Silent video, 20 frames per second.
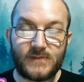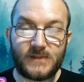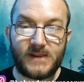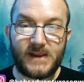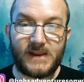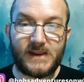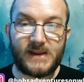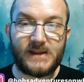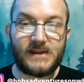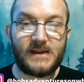
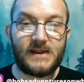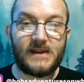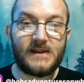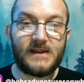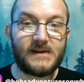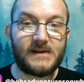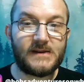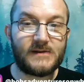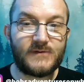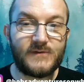And
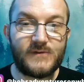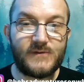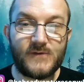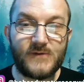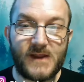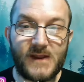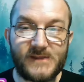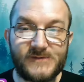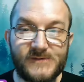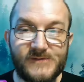New
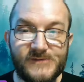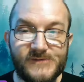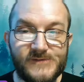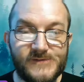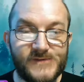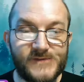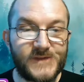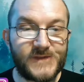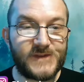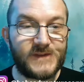
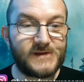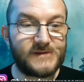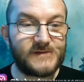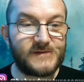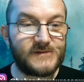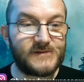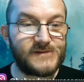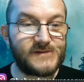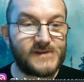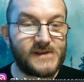Horizons
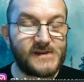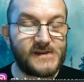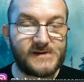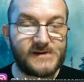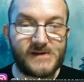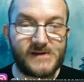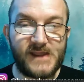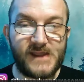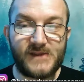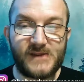got
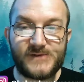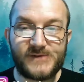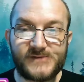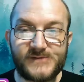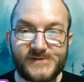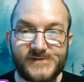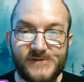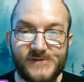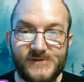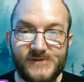her house
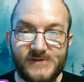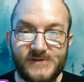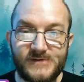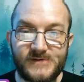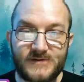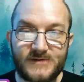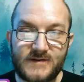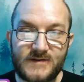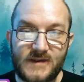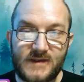showing.
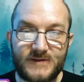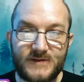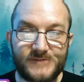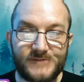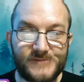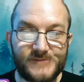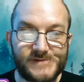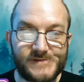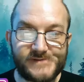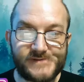Got
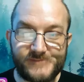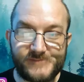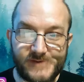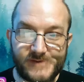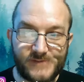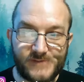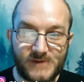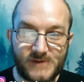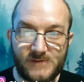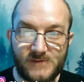some new
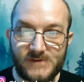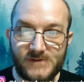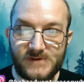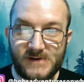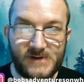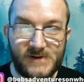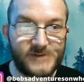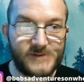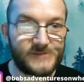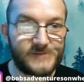people coming.
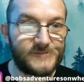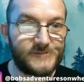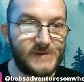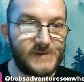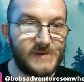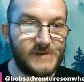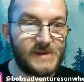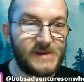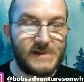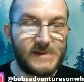Awesome.
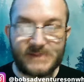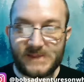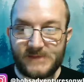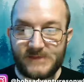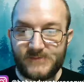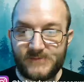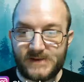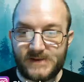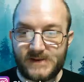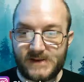Let
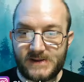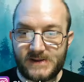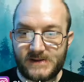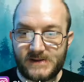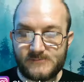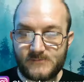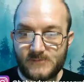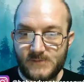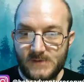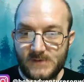me
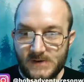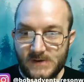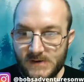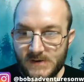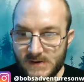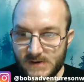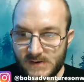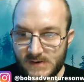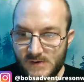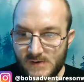go
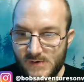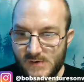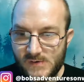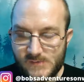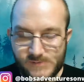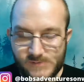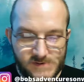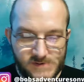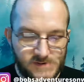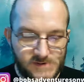
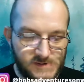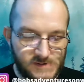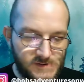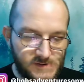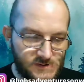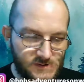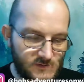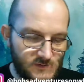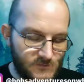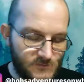over
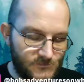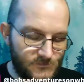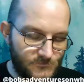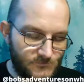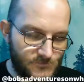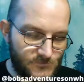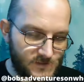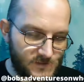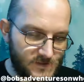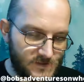
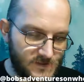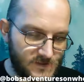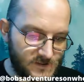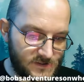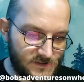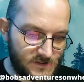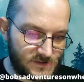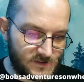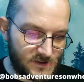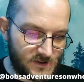the
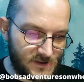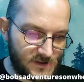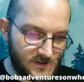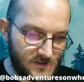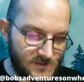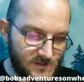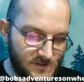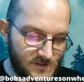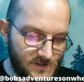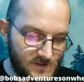share
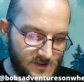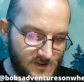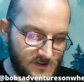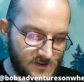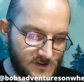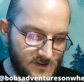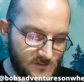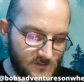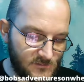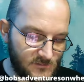the
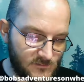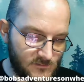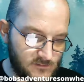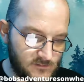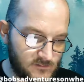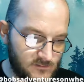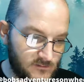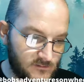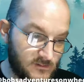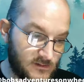air.
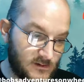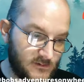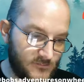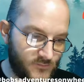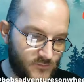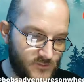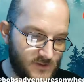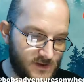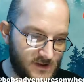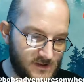
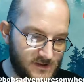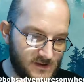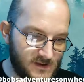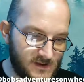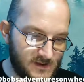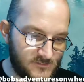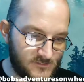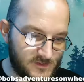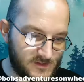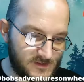We got
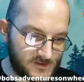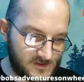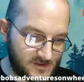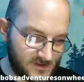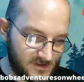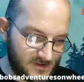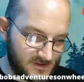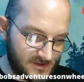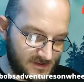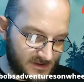time here
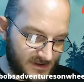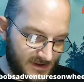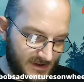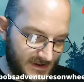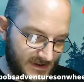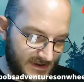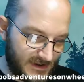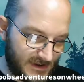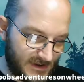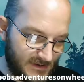
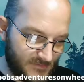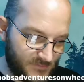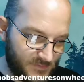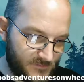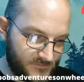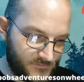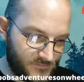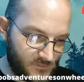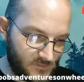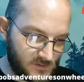
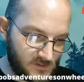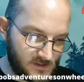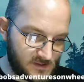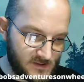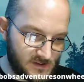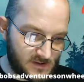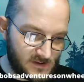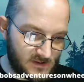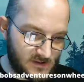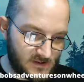
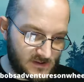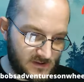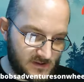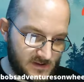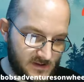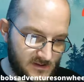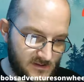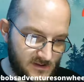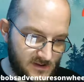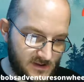before
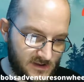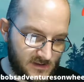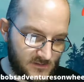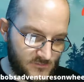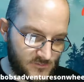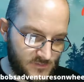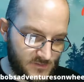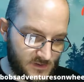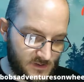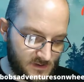Gary
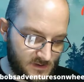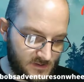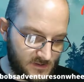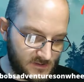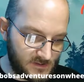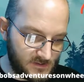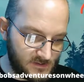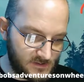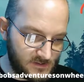comes on,